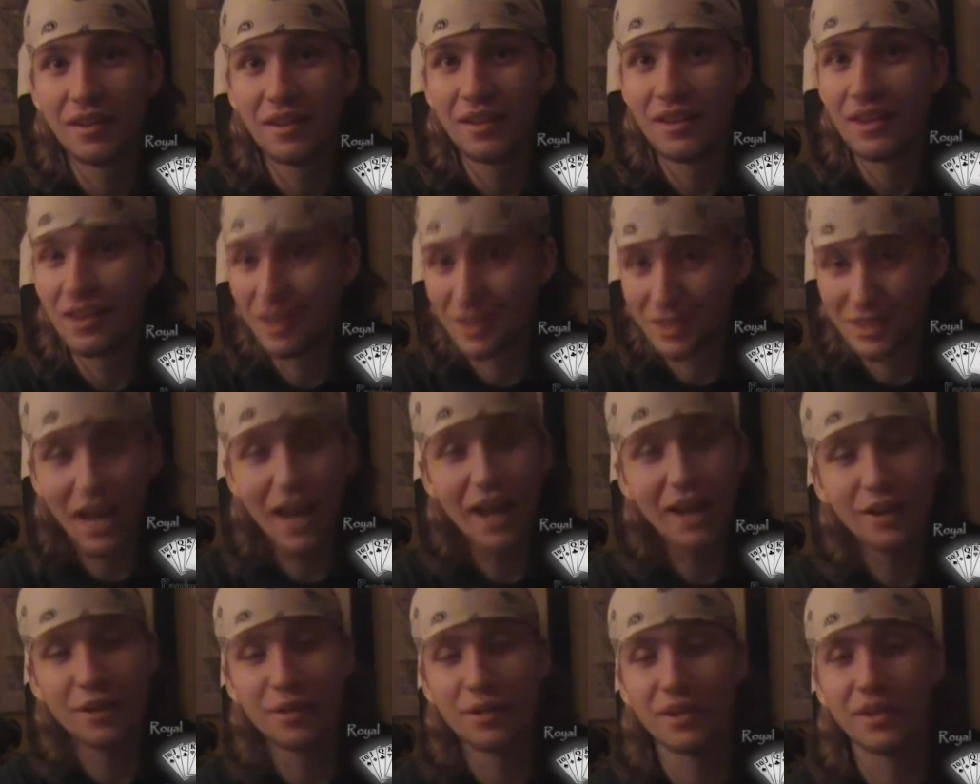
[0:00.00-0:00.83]

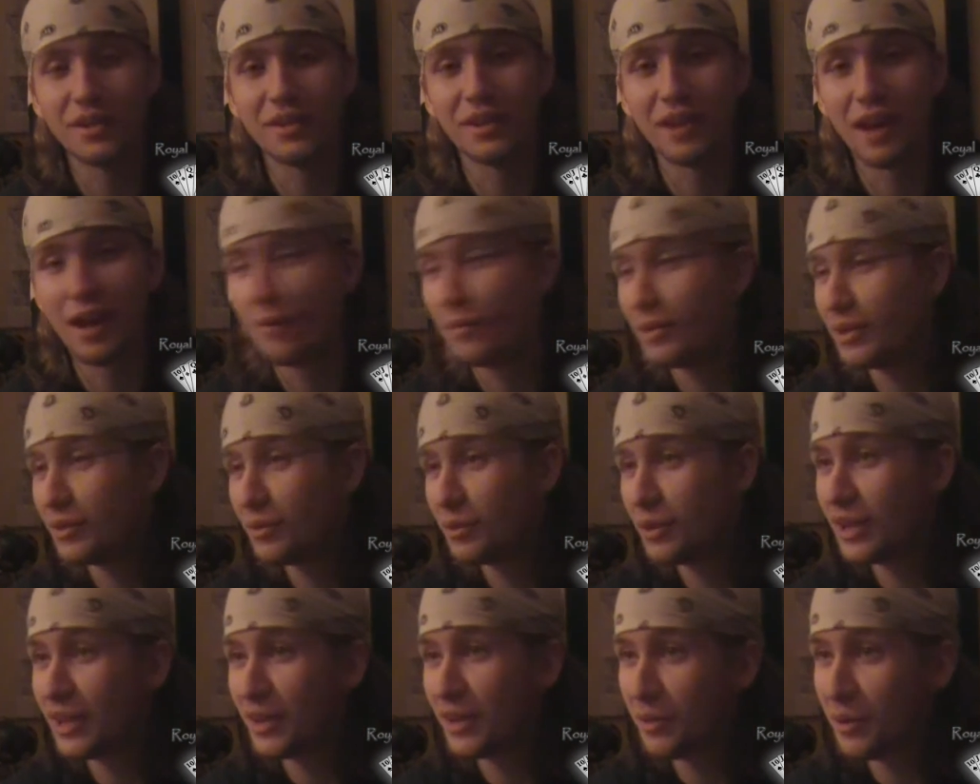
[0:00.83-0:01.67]
Exactly. I mean,
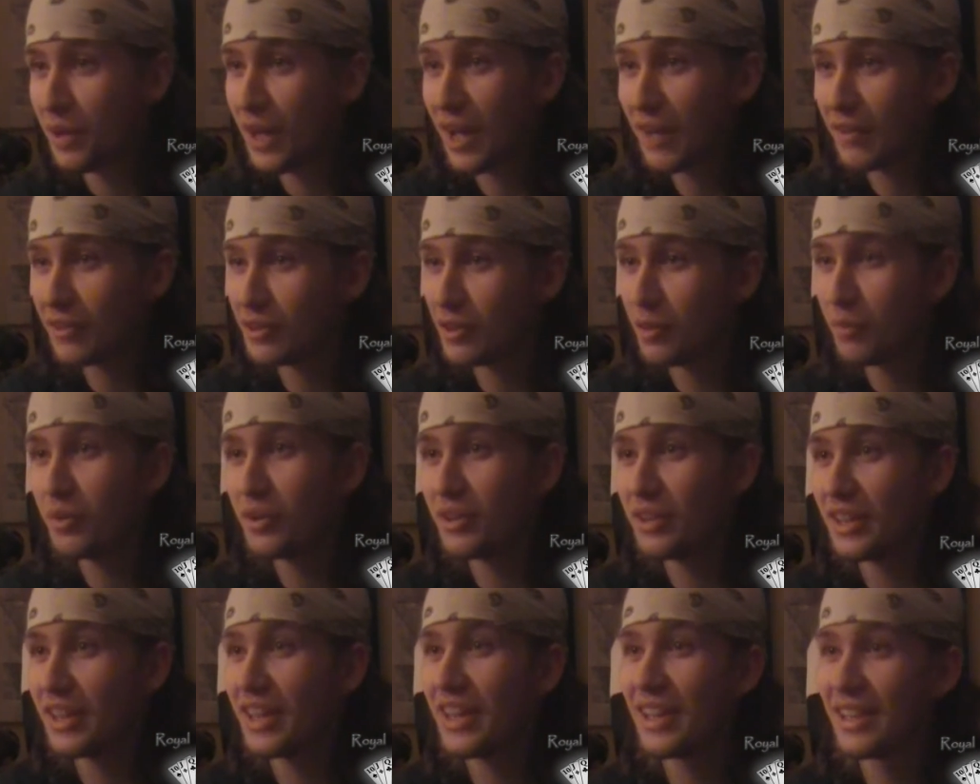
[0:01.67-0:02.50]
we we have yeah,
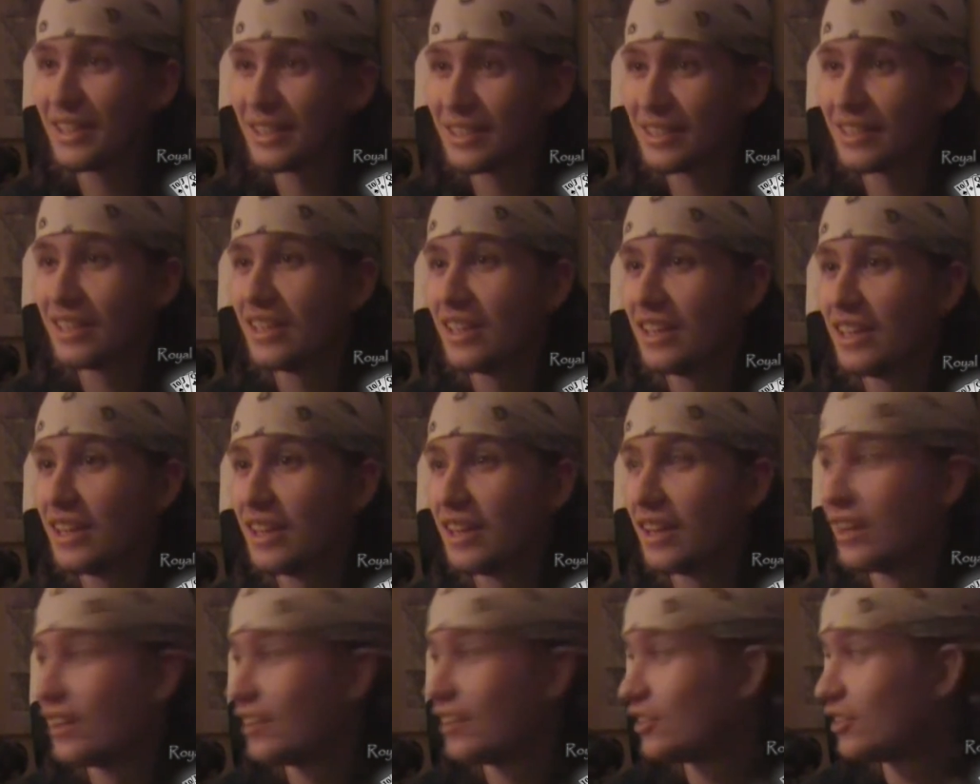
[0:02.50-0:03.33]
someone fans. that. oh, you
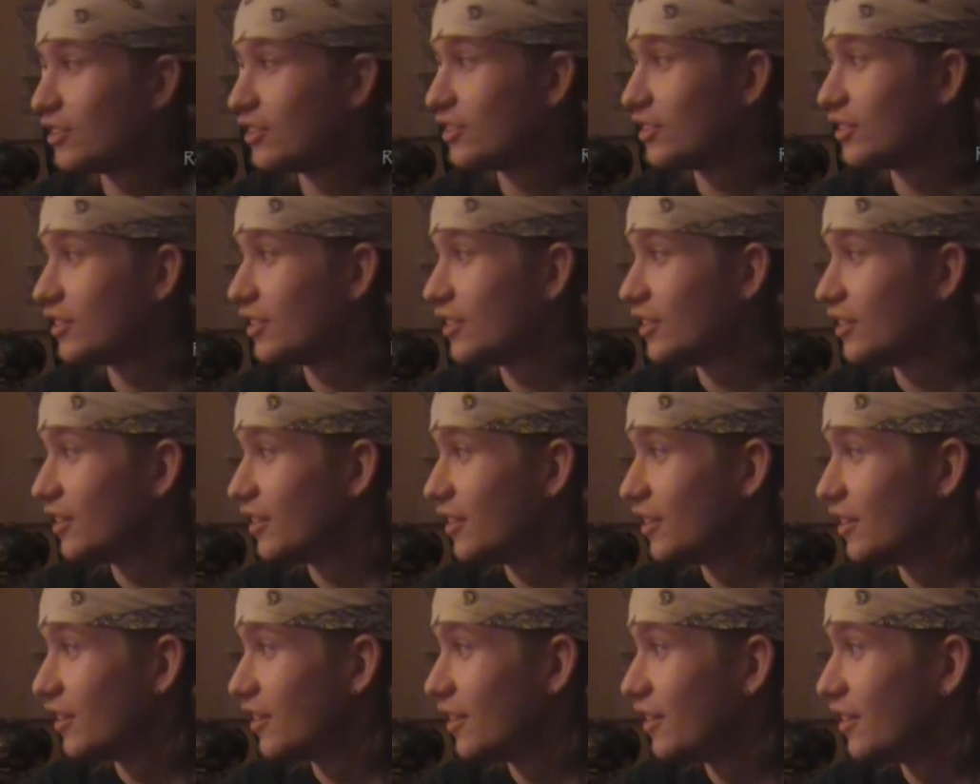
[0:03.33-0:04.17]
oh you guys found me on
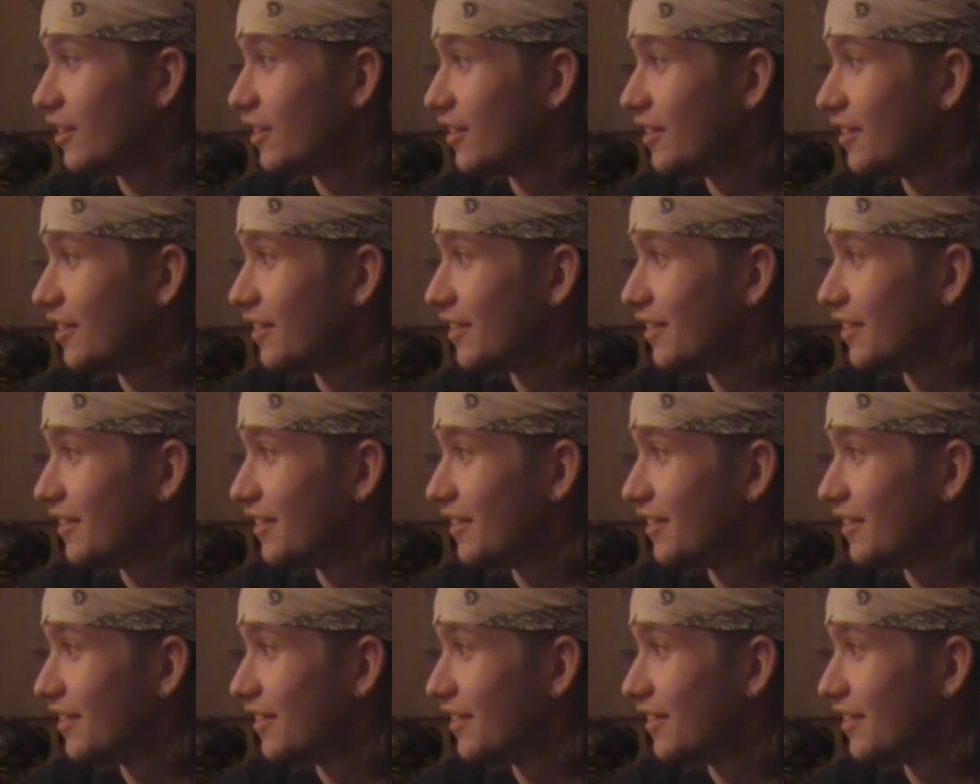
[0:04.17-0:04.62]
on YouTube.